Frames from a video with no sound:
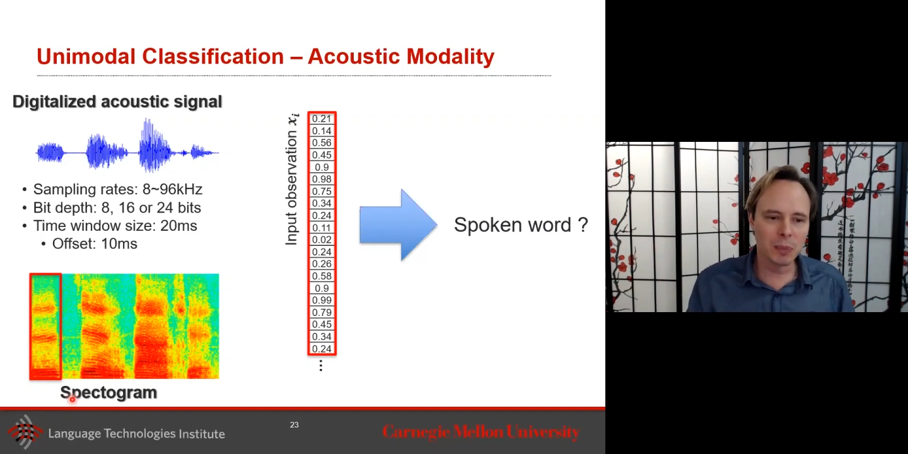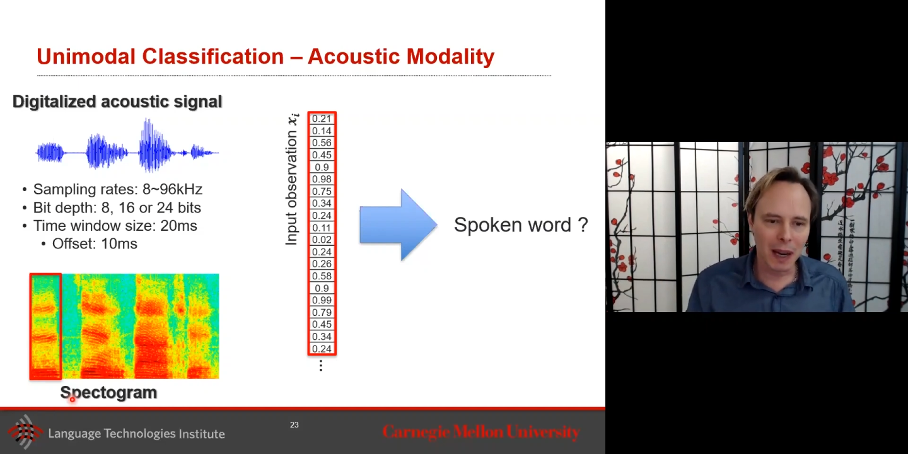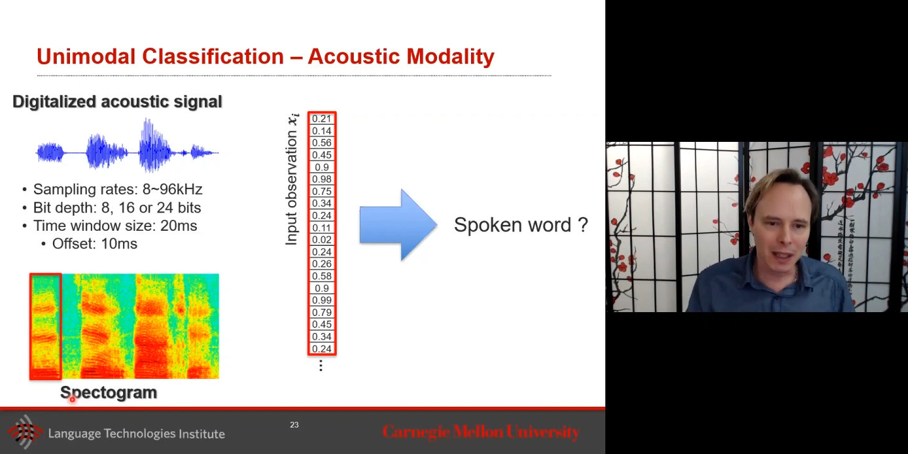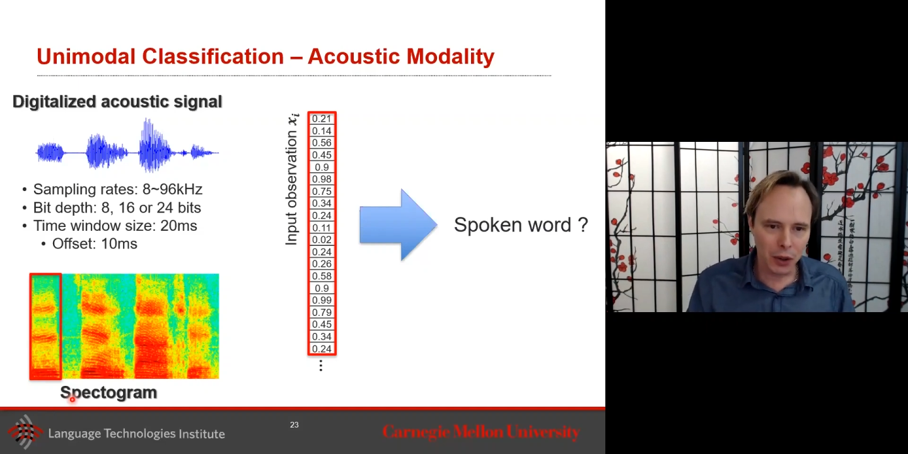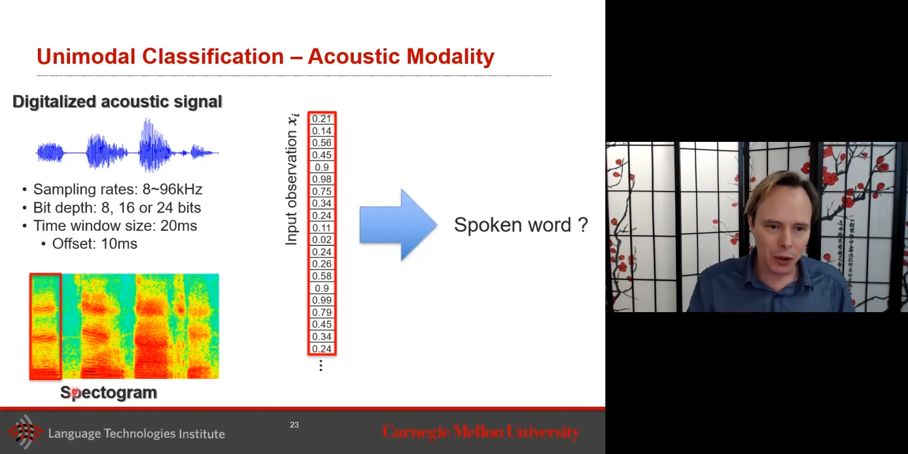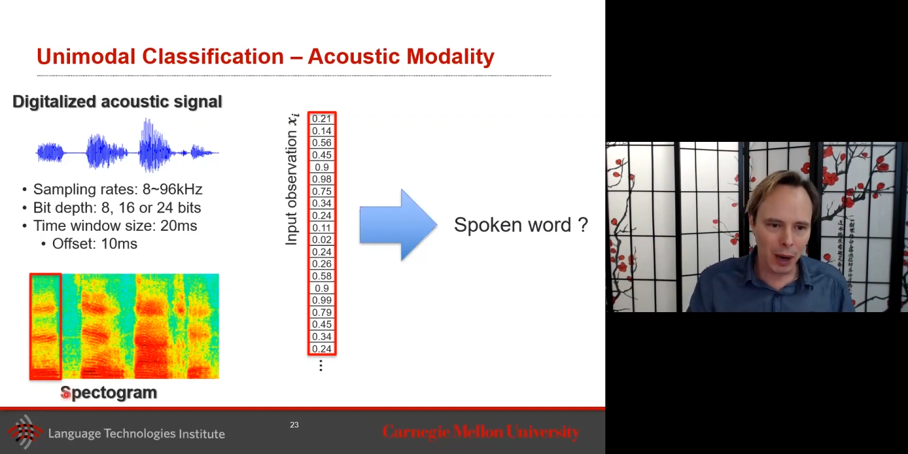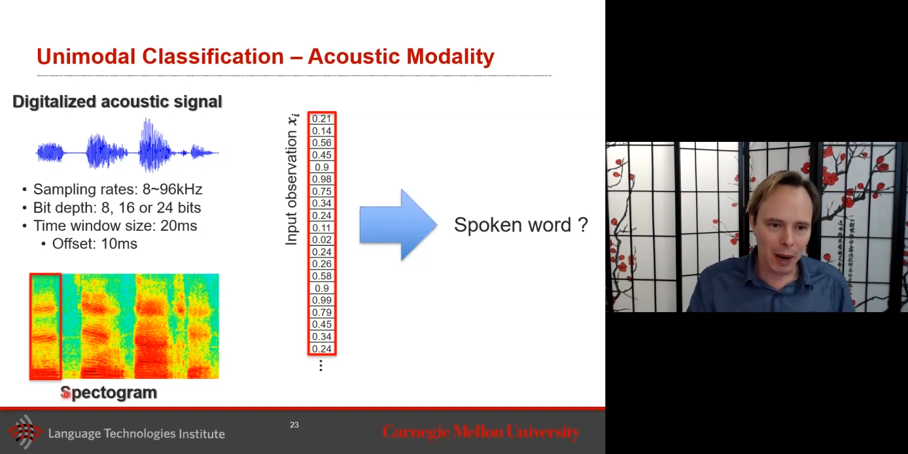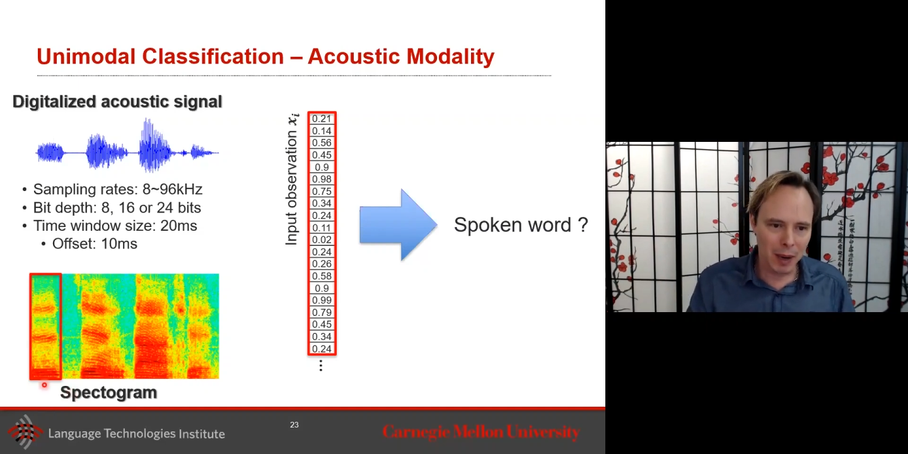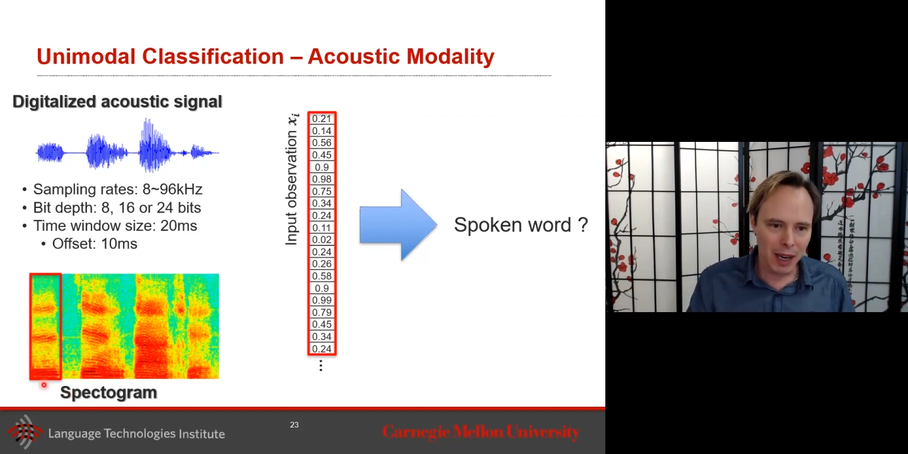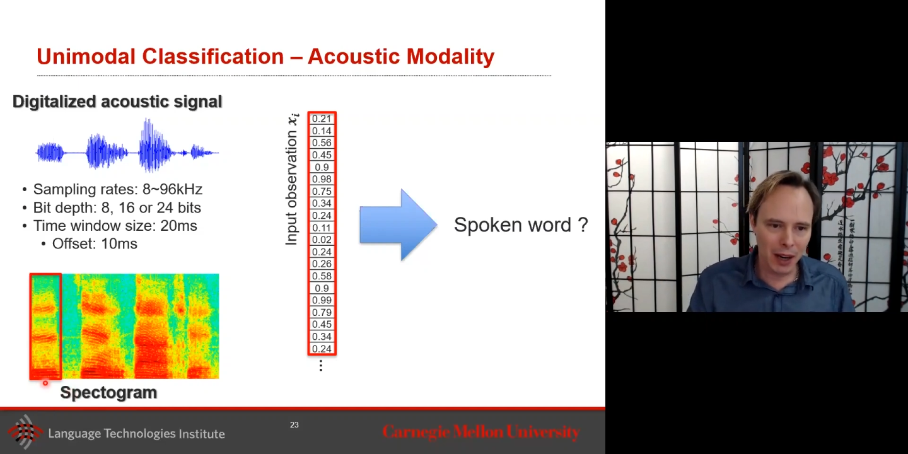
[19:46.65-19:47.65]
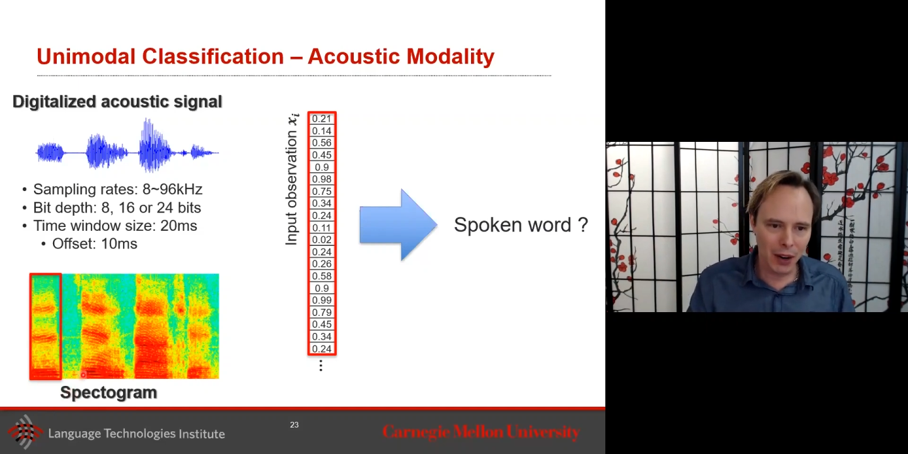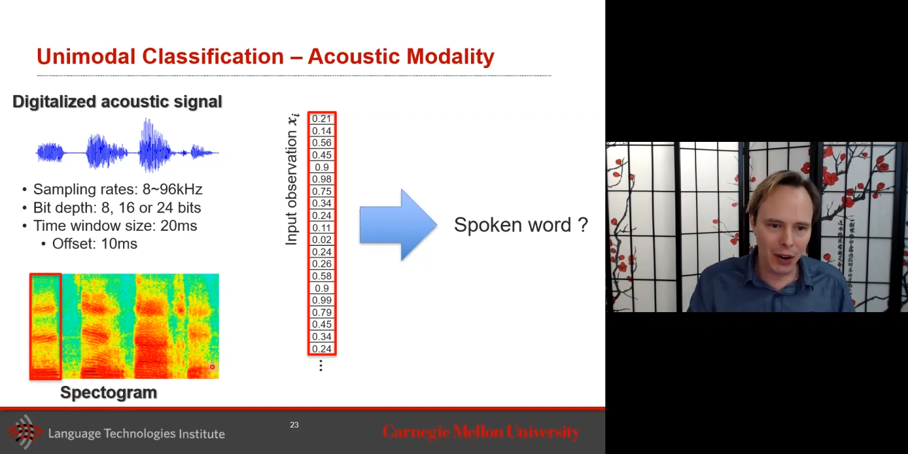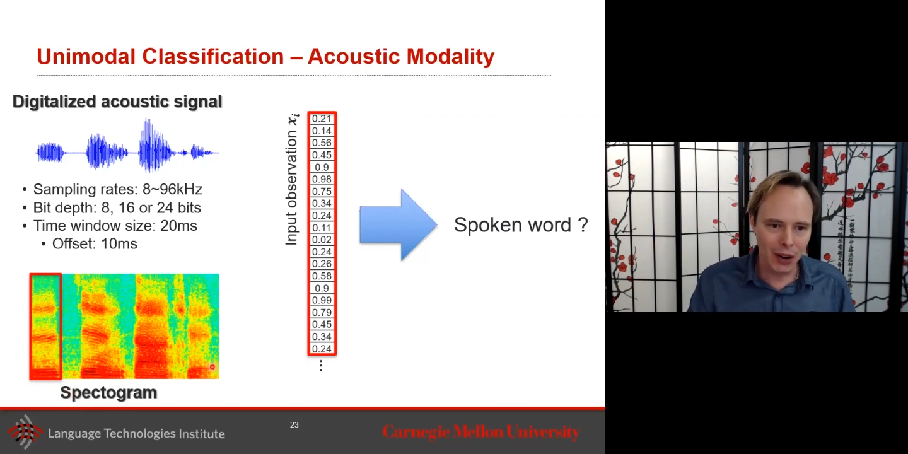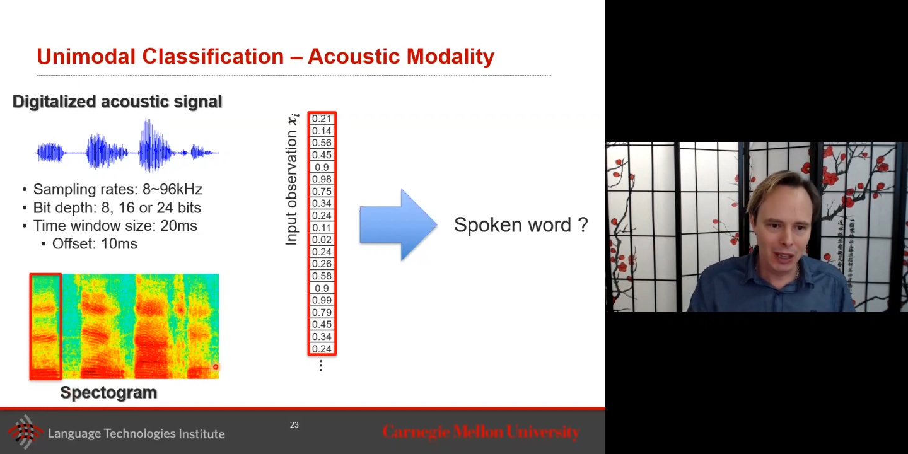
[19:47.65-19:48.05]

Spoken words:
spectrogram here